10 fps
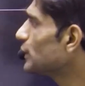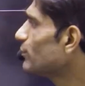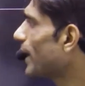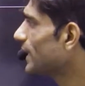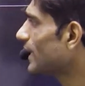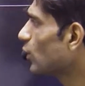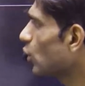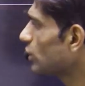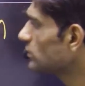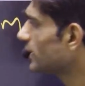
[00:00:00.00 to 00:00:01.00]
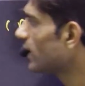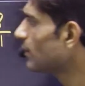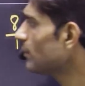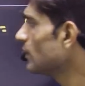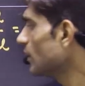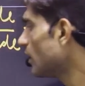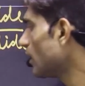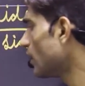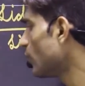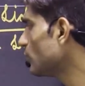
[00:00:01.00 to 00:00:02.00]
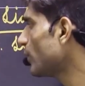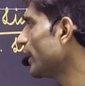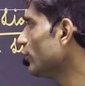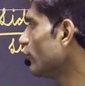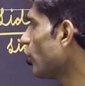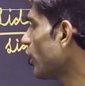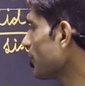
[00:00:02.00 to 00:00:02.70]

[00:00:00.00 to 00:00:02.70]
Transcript: Pythagoras theorem value for